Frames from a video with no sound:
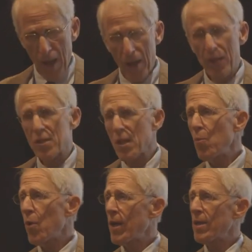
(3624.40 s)
And in
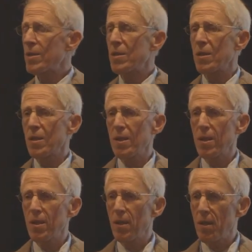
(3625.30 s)
some ways,
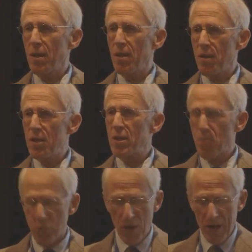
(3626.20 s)
these
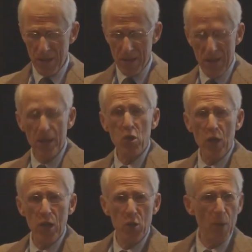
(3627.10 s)
surprises did
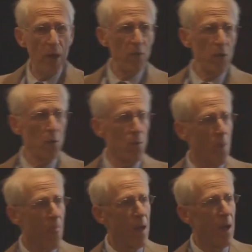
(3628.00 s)
change my view.
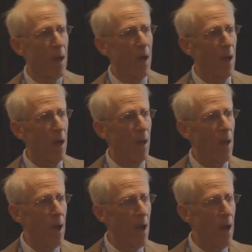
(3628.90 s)

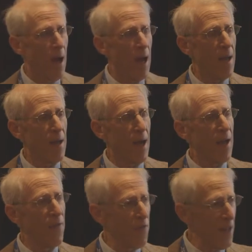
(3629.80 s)

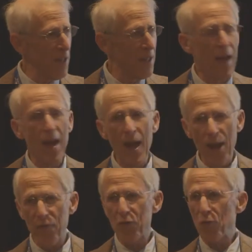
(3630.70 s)
I felt
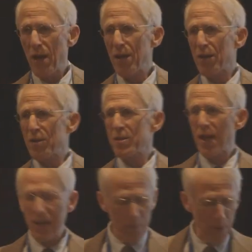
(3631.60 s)
after writing the
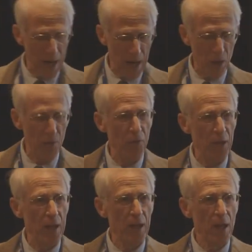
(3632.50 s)
second
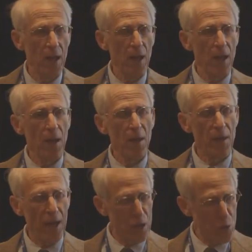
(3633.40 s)
biography
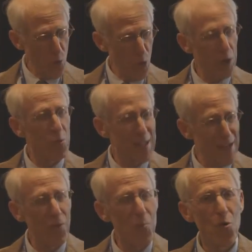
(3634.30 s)
that his work was
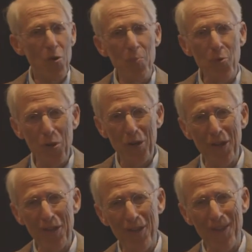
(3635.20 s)
even more
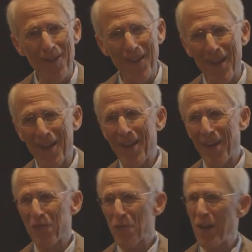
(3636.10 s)
important than
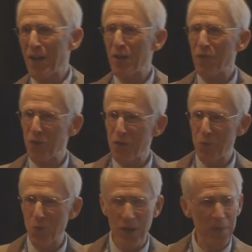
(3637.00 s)
after writing the
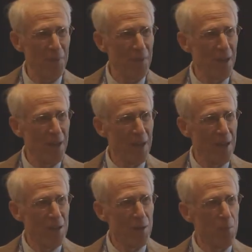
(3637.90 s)
first one.
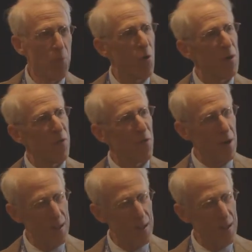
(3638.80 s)
Important for